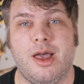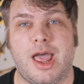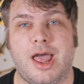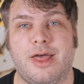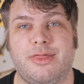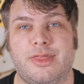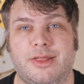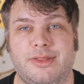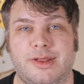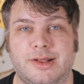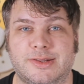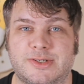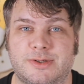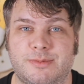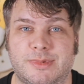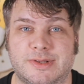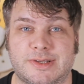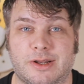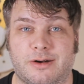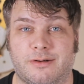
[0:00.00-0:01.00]
And then the
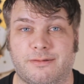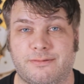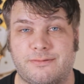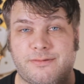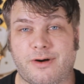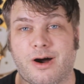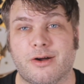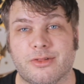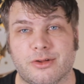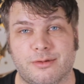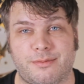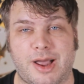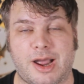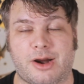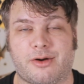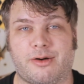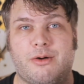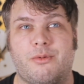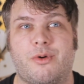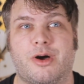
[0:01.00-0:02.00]
instruments that are farther
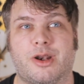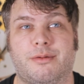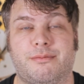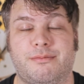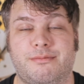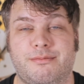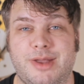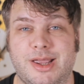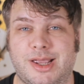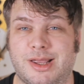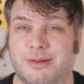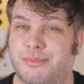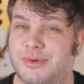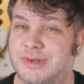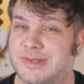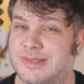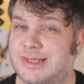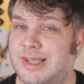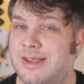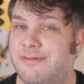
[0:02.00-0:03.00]
back, or I want to make it
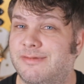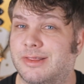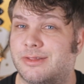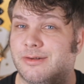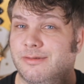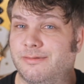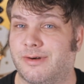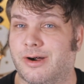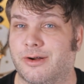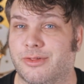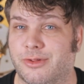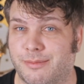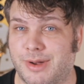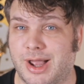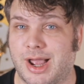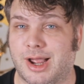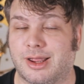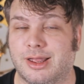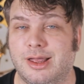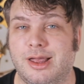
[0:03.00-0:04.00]
perceived that they're farther
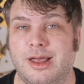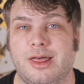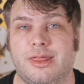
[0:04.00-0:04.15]
back,